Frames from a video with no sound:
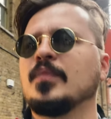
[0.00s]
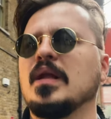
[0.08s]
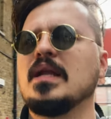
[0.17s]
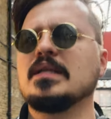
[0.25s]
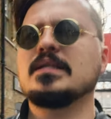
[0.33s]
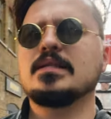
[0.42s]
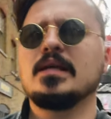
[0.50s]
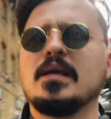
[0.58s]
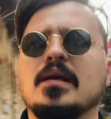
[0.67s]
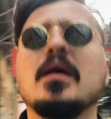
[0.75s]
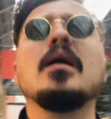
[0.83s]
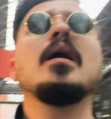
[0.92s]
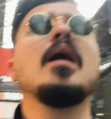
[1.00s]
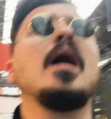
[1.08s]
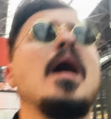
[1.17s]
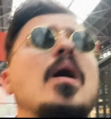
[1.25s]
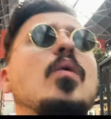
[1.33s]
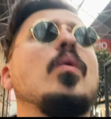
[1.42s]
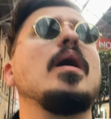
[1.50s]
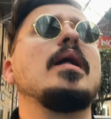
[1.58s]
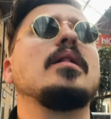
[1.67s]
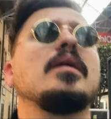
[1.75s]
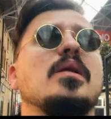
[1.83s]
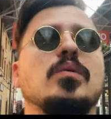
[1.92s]
let's see how
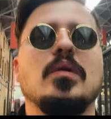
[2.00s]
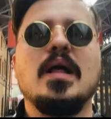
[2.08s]
well it will